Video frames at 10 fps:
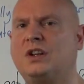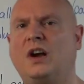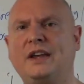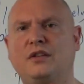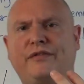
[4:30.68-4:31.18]

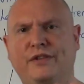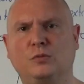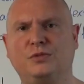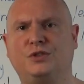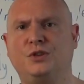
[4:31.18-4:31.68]
kind of
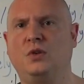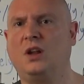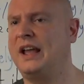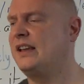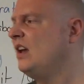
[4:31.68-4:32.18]
films do you
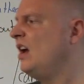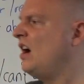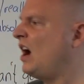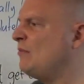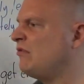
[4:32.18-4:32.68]
like?
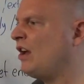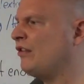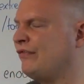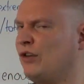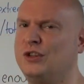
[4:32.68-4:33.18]
I'm rather
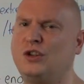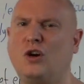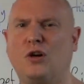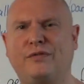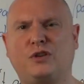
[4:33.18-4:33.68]
fond
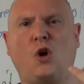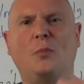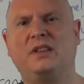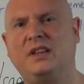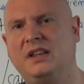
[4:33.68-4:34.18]
of
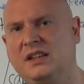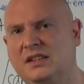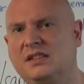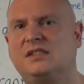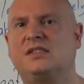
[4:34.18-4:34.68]

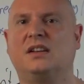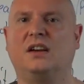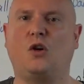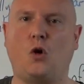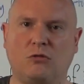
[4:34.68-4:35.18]
comedies,
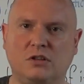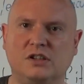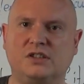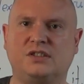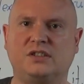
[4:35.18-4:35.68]

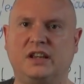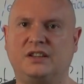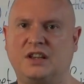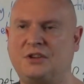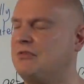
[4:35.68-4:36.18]
horrors, etc,